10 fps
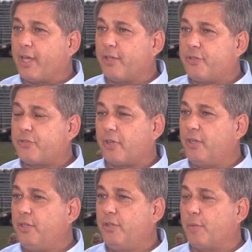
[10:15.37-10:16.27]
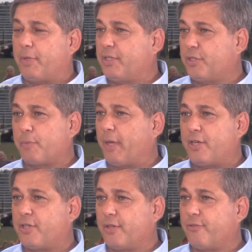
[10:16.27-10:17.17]
because the
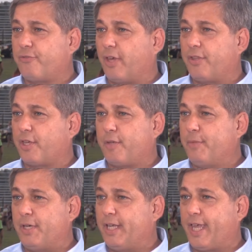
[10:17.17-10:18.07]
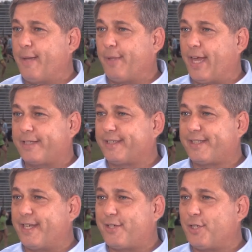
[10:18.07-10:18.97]
participation of the community cable
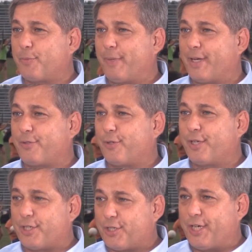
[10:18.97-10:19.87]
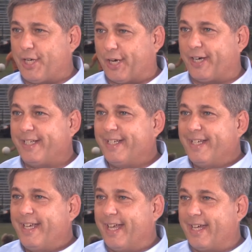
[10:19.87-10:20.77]
access station has been a tradition here.
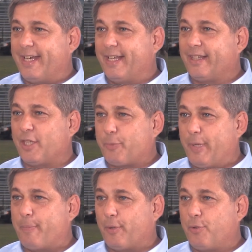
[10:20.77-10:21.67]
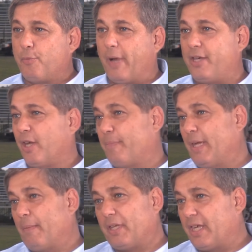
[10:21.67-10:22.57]
And it lets people who might not
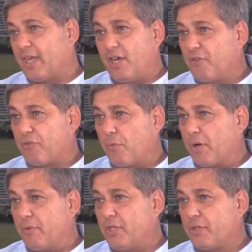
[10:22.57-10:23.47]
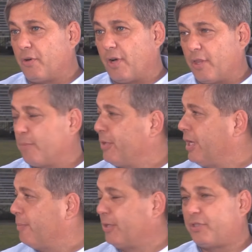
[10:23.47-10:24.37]
be able to get here for one reason or another
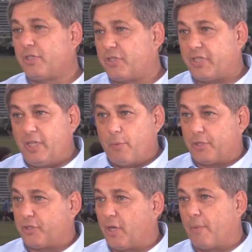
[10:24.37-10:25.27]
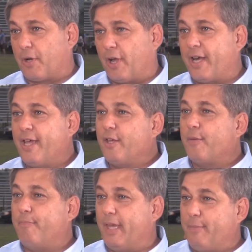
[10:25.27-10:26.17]
be able to see what's going on.
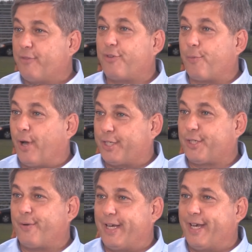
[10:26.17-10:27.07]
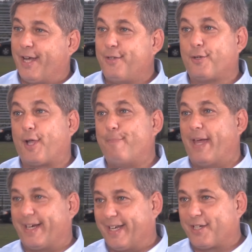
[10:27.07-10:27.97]
Maybe if you're watching right now, you'll
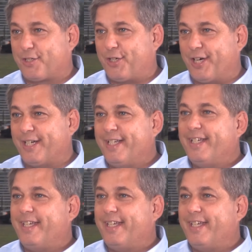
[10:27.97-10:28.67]
come back next year.